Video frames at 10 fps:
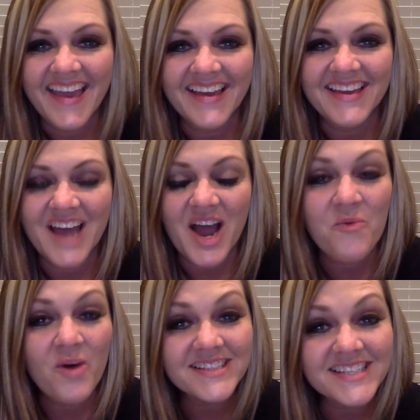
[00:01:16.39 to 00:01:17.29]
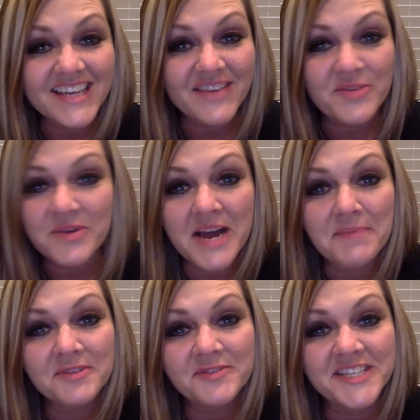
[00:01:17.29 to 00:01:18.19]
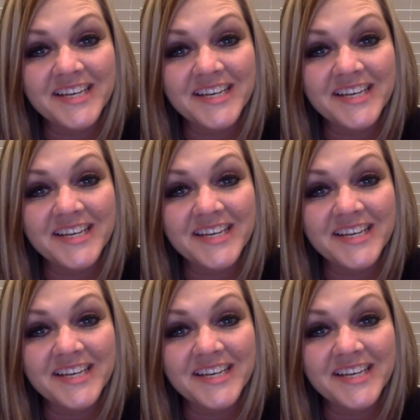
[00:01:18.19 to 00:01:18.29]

And I want to give you a couple of